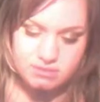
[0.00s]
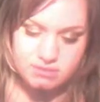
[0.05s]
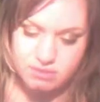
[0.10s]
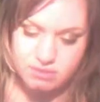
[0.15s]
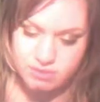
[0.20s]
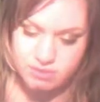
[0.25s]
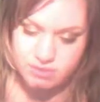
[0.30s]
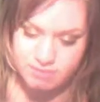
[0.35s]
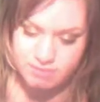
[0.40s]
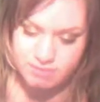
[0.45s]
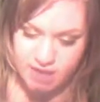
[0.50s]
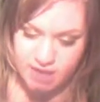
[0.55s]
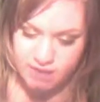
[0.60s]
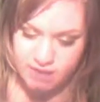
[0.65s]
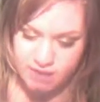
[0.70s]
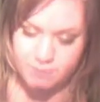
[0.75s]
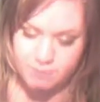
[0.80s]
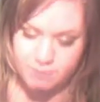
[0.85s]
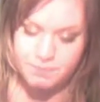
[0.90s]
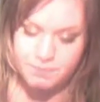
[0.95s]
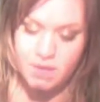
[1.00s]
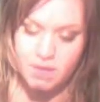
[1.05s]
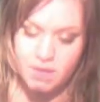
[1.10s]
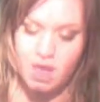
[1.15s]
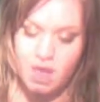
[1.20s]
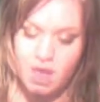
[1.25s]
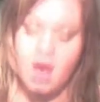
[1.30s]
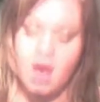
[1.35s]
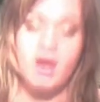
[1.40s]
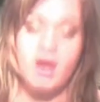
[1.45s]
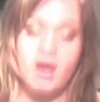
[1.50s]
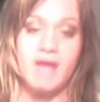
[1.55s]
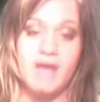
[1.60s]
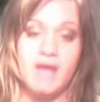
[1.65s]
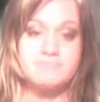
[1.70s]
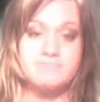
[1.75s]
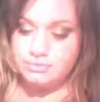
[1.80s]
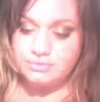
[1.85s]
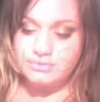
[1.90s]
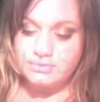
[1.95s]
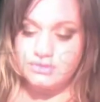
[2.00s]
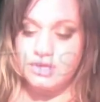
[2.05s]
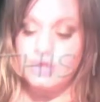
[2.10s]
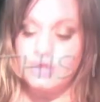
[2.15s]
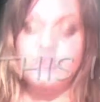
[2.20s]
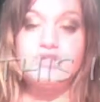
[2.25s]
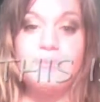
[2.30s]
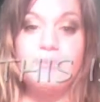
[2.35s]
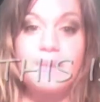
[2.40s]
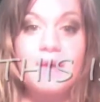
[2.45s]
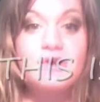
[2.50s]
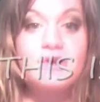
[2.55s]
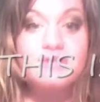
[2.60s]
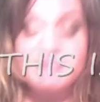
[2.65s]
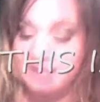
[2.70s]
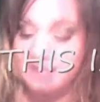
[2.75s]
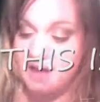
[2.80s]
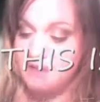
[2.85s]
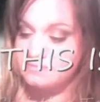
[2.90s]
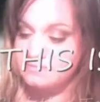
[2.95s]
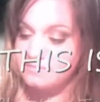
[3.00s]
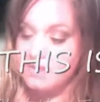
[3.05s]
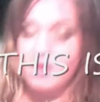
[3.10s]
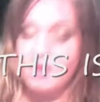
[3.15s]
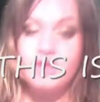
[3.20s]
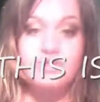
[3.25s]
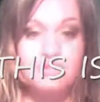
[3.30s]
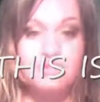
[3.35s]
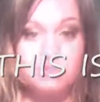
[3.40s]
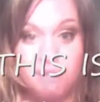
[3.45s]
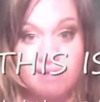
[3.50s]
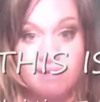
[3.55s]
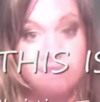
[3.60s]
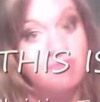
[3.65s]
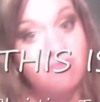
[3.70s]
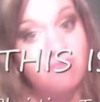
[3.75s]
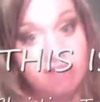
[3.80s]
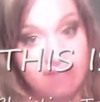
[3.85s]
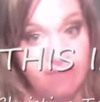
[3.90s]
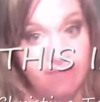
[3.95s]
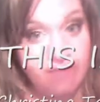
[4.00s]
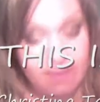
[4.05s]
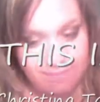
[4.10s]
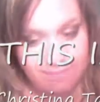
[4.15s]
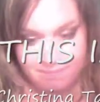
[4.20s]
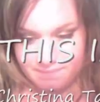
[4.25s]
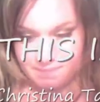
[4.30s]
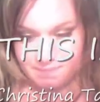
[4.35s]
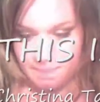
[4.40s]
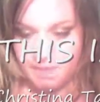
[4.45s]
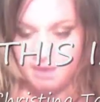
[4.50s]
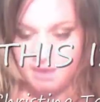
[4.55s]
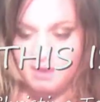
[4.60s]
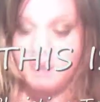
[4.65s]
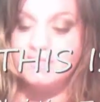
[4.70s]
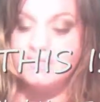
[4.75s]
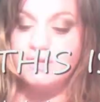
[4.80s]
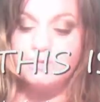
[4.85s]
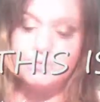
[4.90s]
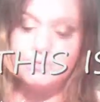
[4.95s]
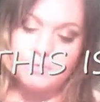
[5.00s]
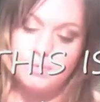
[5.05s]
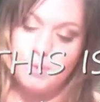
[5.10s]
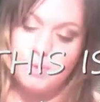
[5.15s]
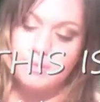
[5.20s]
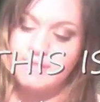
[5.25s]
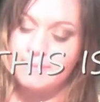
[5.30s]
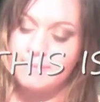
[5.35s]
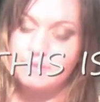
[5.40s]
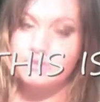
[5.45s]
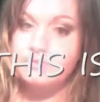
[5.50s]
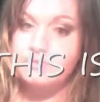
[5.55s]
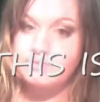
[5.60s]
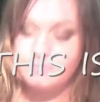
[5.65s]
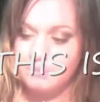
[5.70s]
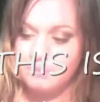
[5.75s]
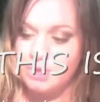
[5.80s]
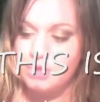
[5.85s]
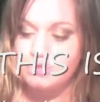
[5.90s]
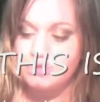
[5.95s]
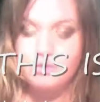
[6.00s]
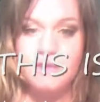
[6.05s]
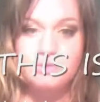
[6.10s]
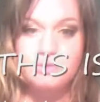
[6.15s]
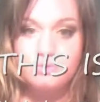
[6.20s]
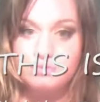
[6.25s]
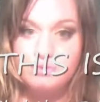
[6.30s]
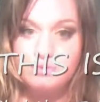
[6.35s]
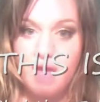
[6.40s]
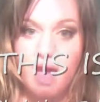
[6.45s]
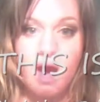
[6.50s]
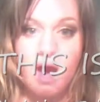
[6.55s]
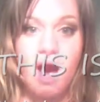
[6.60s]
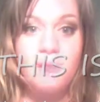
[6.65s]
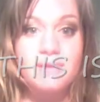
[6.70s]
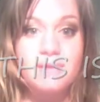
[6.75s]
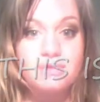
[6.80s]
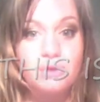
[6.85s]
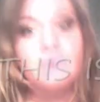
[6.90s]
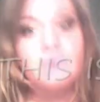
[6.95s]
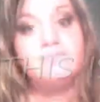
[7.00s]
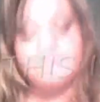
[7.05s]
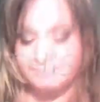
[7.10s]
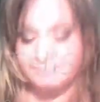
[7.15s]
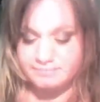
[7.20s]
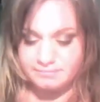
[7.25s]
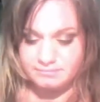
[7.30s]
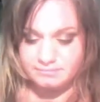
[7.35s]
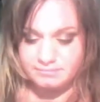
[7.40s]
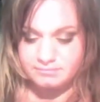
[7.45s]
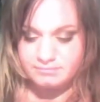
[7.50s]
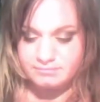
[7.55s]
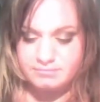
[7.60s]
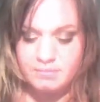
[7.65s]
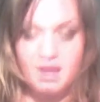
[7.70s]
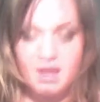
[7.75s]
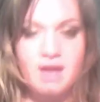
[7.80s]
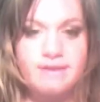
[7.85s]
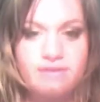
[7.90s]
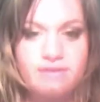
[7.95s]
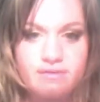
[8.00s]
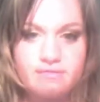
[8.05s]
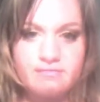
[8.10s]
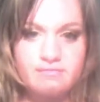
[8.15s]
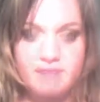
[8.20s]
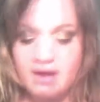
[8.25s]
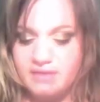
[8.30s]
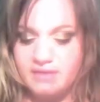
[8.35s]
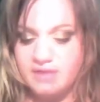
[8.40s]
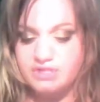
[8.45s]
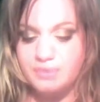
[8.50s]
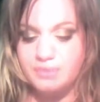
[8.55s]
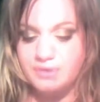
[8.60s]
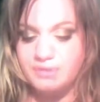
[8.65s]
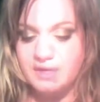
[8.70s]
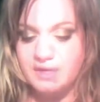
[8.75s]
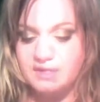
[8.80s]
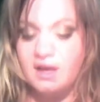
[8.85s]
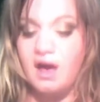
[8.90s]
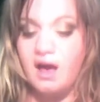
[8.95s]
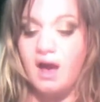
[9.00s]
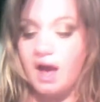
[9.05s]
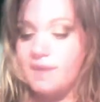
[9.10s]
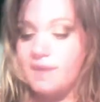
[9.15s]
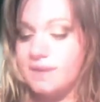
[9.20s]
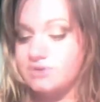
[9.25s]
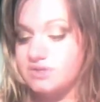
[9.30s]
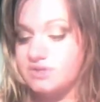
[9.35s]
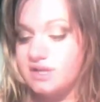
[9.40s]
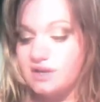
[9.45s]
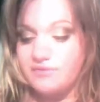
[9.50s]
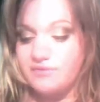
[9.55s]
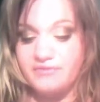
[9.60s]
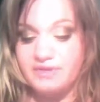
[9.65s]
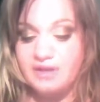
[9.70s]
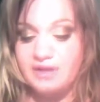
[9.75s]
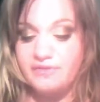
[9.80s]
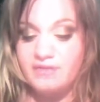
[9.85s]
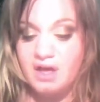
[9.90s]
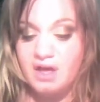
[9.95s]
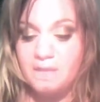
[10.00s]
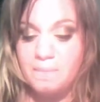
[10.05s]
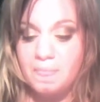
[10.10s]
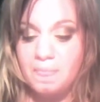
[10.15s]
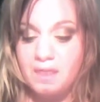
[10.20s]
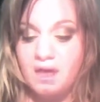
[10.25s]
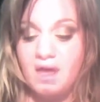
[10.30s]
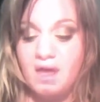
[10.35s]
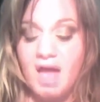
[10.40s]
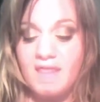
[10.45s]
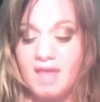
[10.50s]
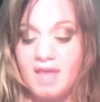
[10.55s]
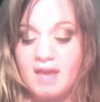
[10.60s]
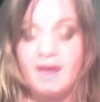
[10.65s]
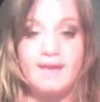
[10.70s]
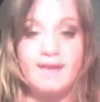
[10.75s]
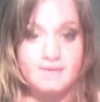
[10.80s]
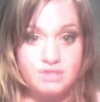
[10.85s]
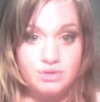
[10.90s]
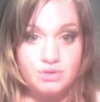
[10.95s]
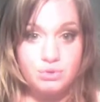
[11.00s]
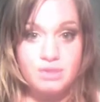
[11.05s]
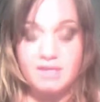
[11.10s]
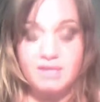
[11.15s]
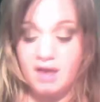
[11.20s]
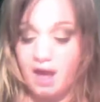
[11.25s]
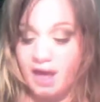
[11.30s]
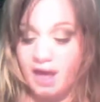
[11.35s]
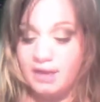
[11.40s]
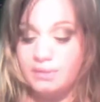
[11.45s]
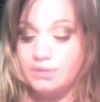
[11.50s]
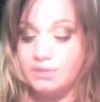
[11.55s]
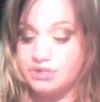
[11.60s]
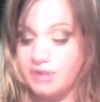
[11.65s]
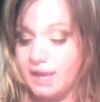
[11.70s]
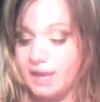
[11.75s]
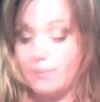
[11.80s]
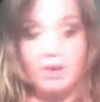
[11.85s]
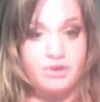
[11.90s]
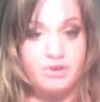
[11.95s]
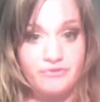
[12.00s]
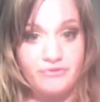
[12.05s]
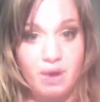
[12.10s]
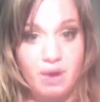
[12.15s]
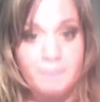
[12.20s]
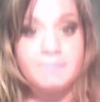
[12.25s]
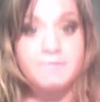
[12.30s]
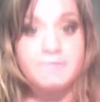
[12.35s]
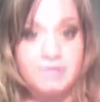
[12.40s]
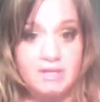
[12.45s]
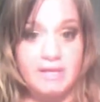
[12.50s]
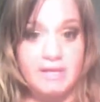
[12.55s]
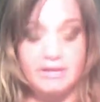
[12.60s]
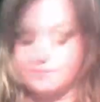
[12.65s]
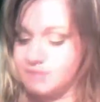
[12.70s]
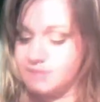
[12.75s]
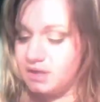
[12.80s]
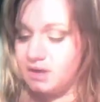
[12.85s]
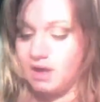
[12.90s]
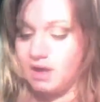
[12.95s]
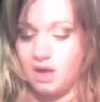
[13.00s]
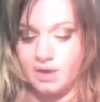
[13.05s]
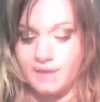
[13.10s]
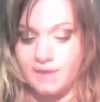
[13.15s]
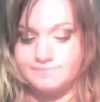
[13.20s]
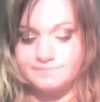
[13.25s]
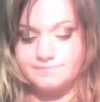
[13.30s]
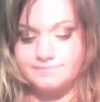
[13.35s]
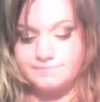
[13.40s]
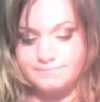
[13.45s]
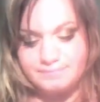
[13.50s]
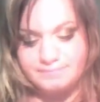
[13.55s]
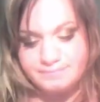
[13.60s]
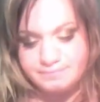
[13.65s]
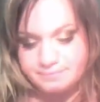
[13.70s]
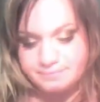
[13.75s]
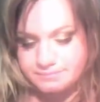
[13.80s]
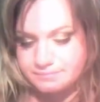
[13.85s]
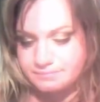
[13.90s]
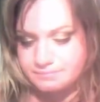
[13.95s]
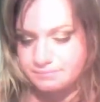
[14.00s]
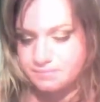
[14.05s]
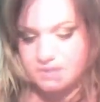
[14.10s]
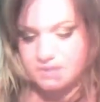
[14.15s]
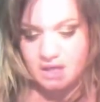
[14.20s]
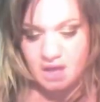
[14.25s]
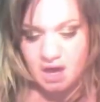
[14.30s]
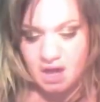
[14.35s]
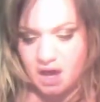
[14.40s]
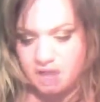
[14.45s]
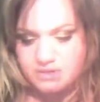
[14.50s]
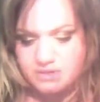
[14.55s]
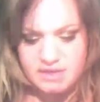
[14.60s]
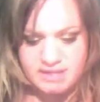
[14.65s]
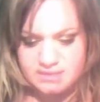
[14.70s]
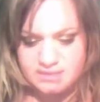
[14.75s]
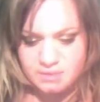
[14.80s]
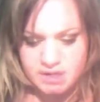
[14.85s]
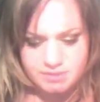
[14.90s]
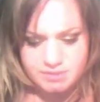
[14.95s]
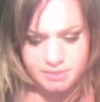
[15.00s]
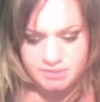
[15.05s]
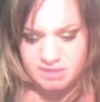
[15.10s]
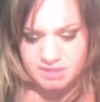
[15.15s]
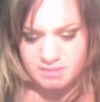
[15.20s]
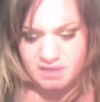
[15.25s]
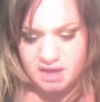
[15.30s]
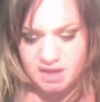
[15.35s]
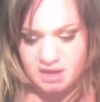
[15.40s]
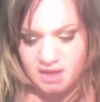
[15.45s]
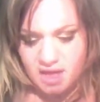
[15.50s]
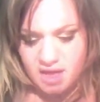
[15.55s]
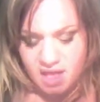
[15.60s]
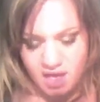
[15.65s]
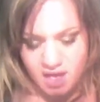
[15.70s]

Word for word: glued them together. Okay. Je m'appelle Christina. Je suis de Philadelphie. Salut, comment t'appelles-tu? D'où es-tu? A bientôt. And that just pretty much means, hi, my name's Christina from Philadelphia. And then I ask you, I say, hi, what's your name? Where are you from? See you later. Okay. uh, so the next one is pretty much the same thing.